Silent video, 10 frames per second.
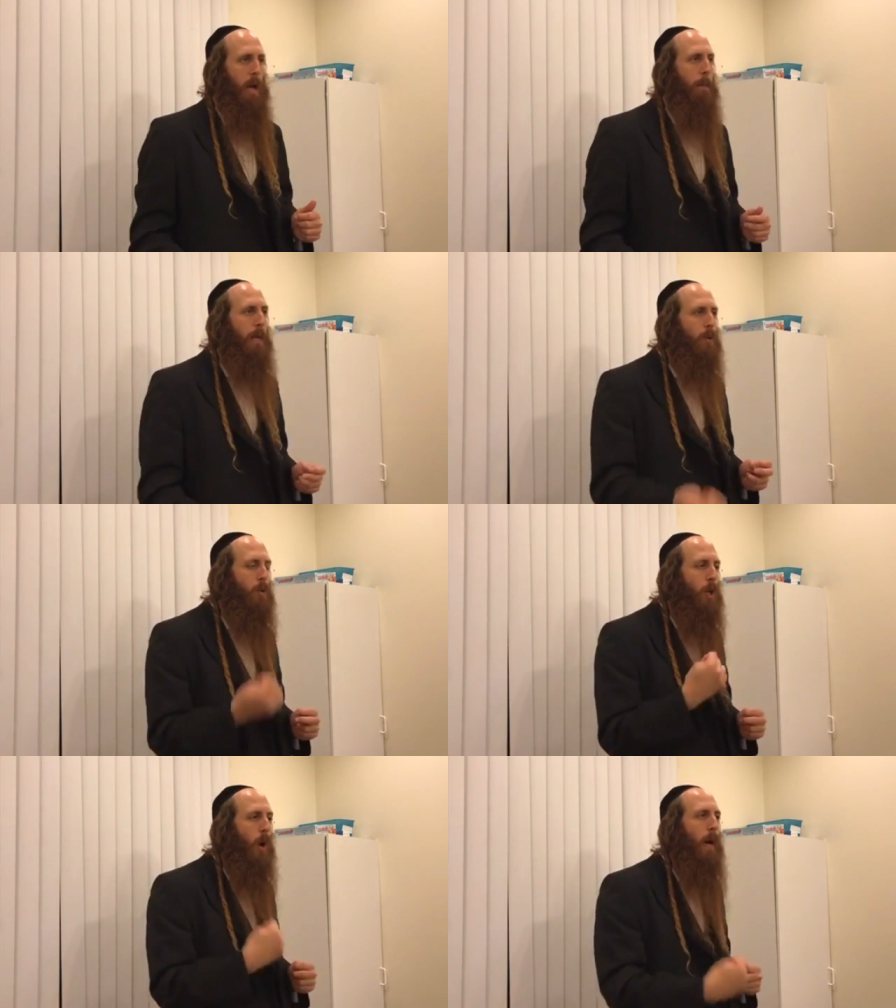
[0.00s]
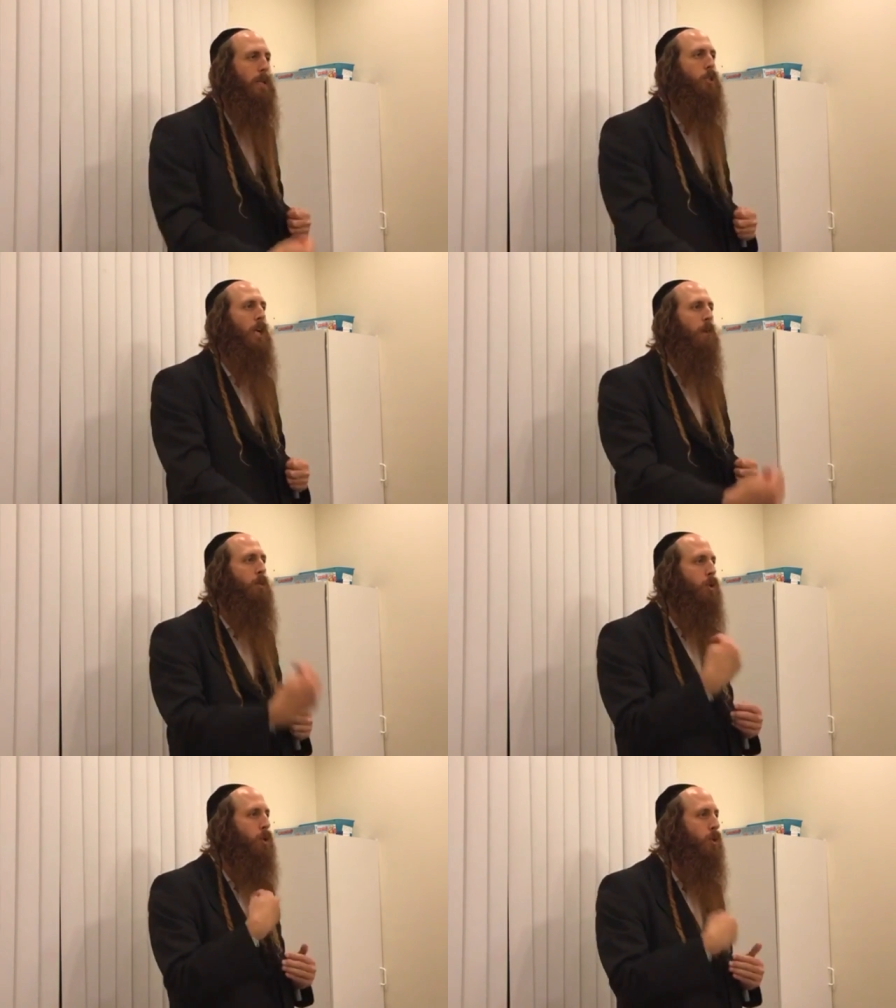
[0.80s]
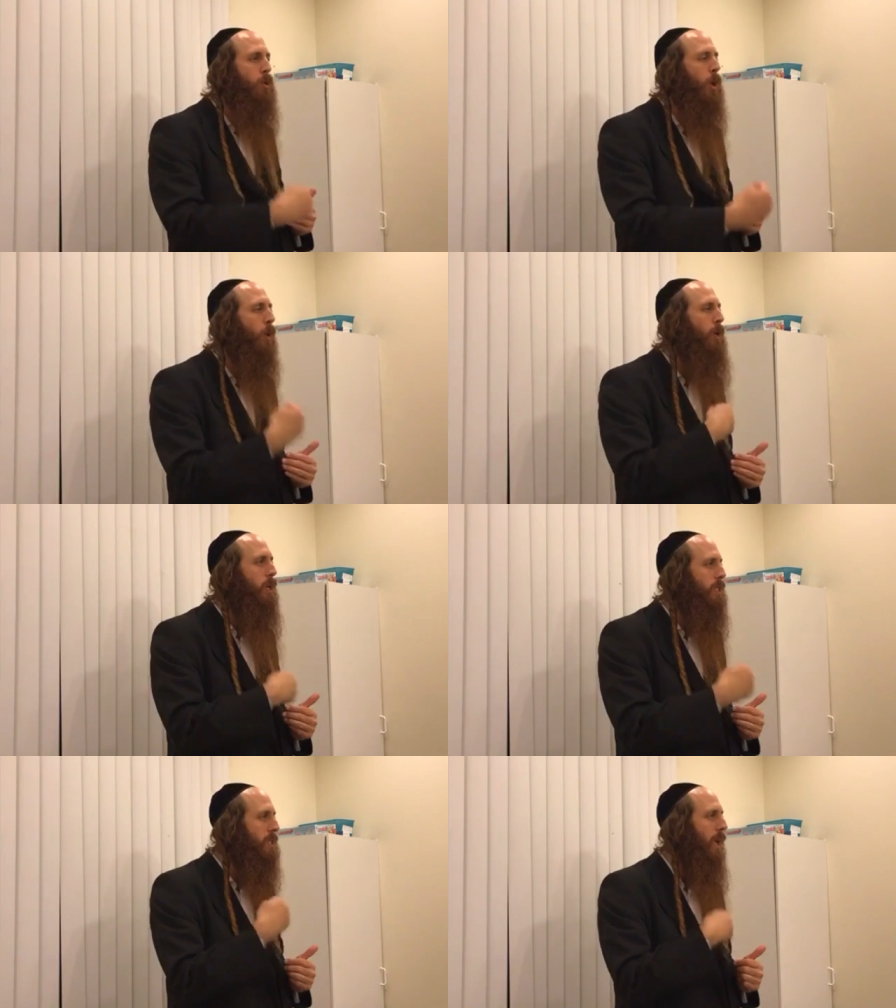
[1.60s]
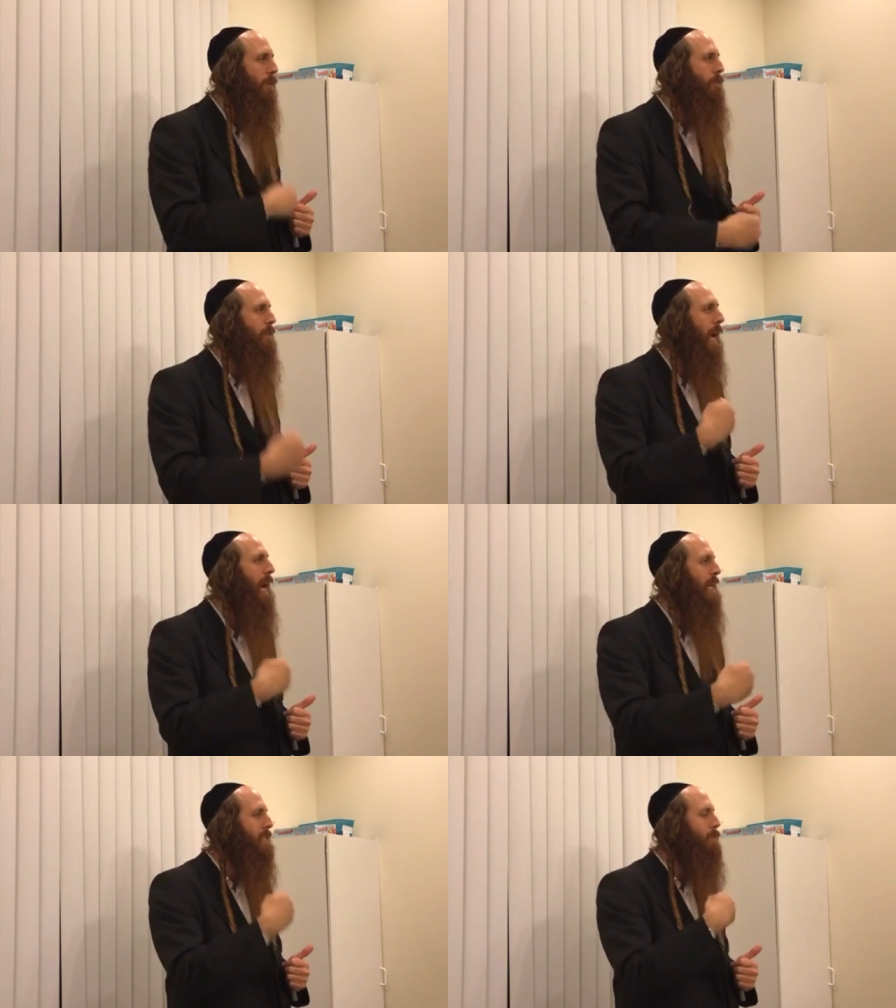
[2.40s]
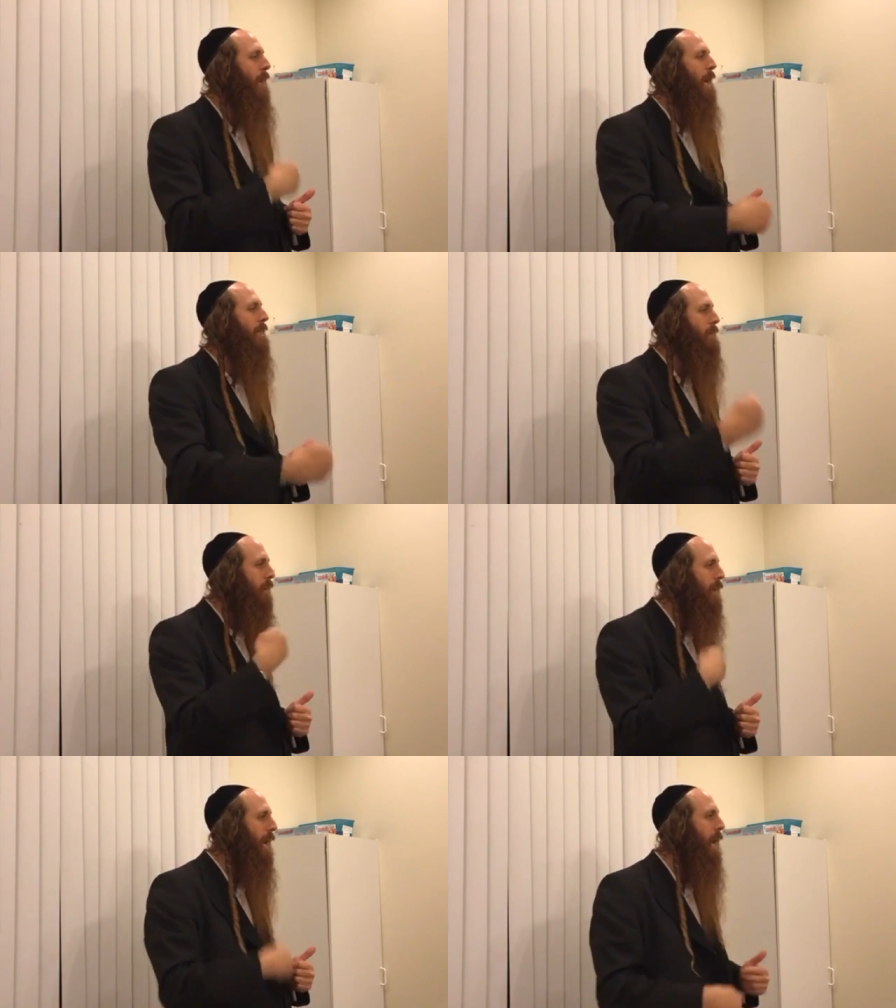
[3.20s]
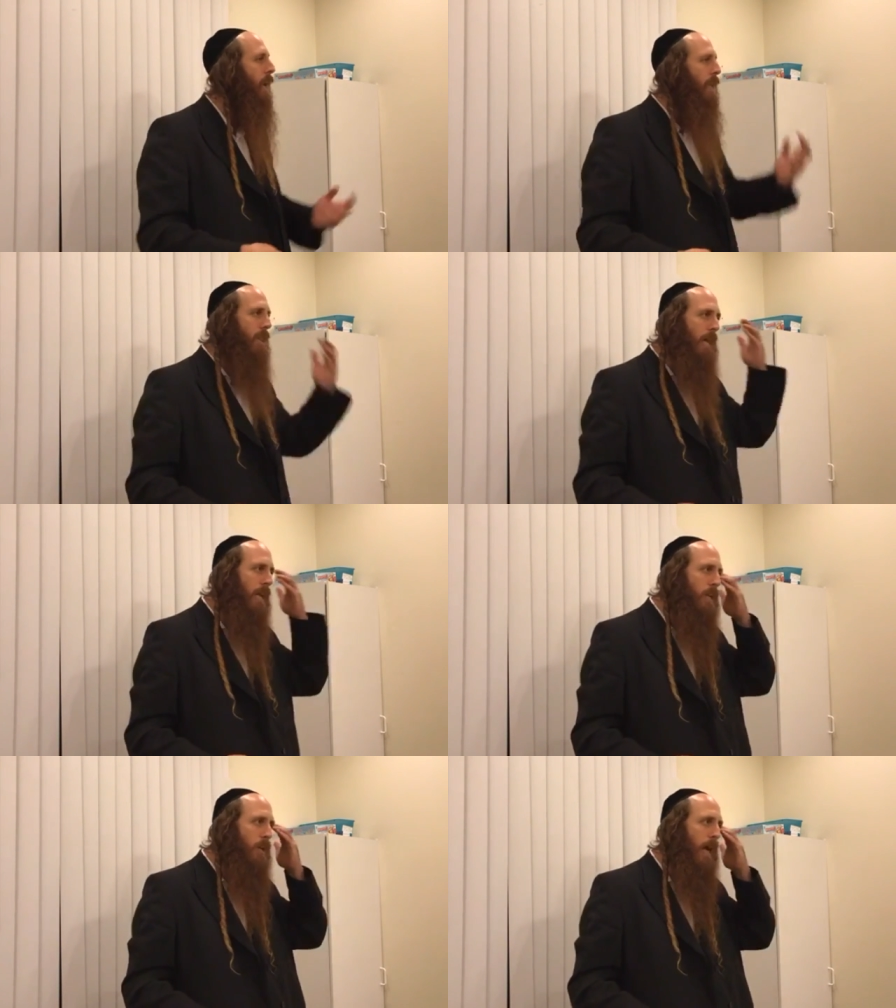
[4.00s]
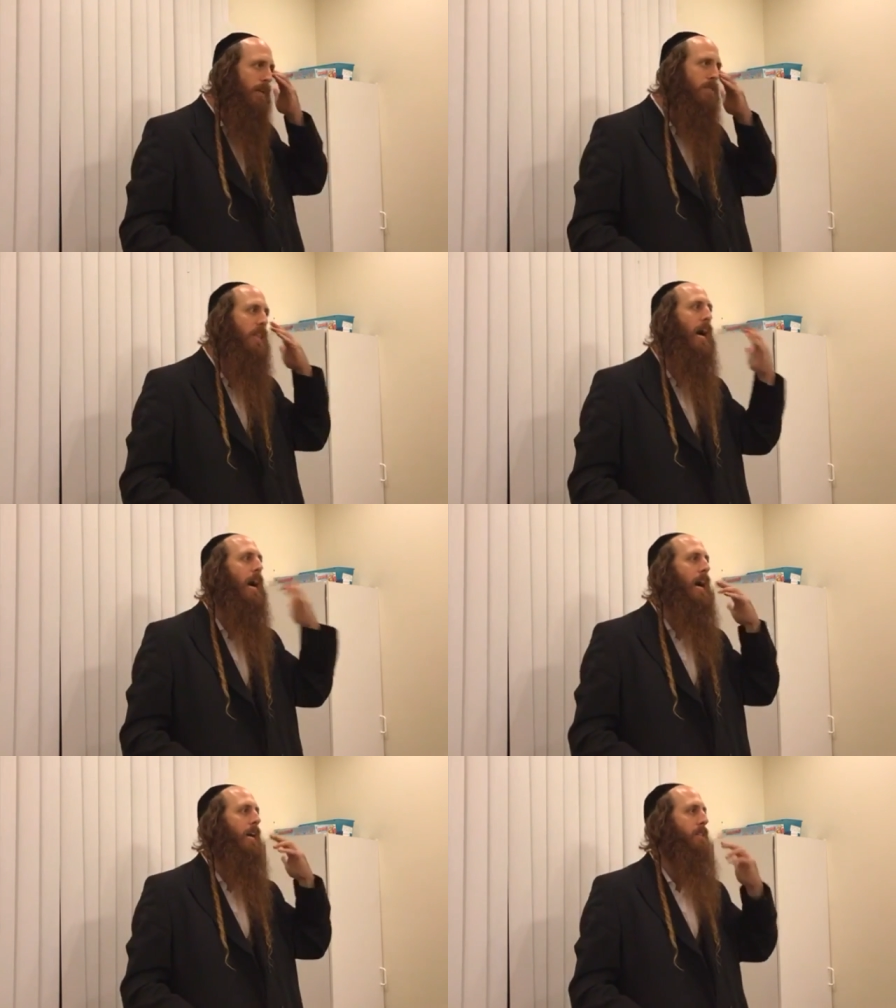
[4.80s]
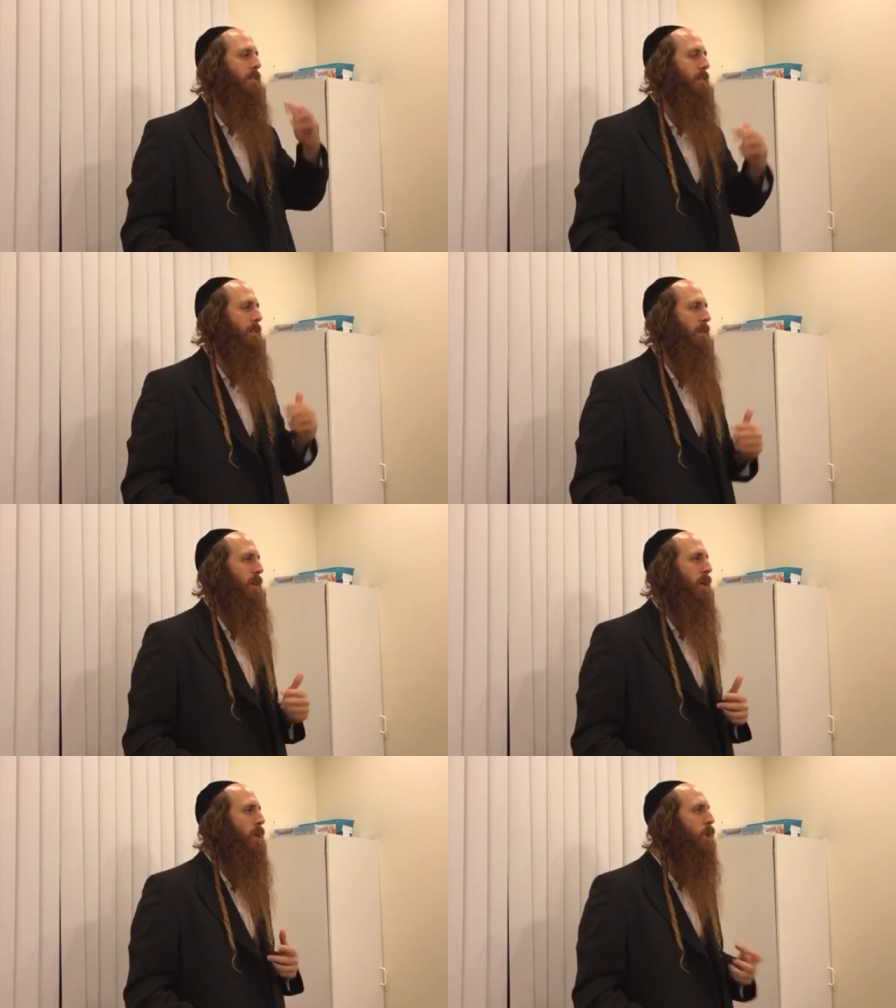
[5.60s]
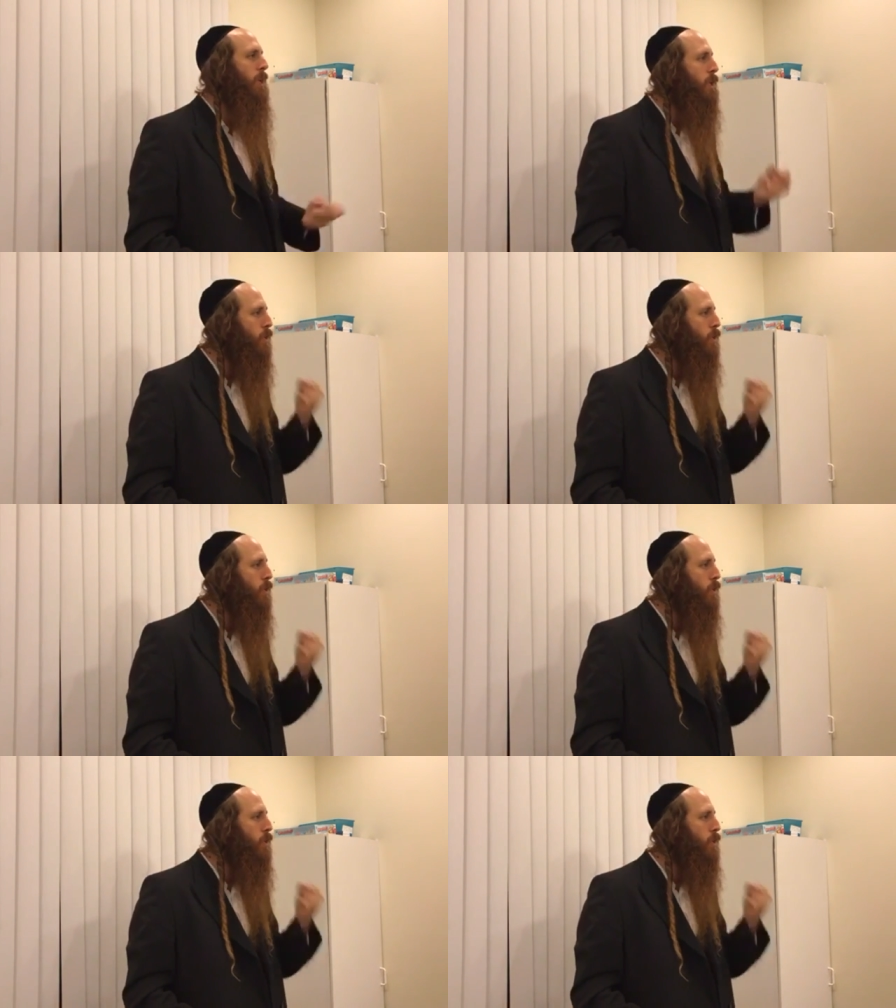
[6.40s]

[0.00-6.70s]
But to know Hashem, you should know yourself, da'at, mechat, tchila, then you'll have da'at. You need to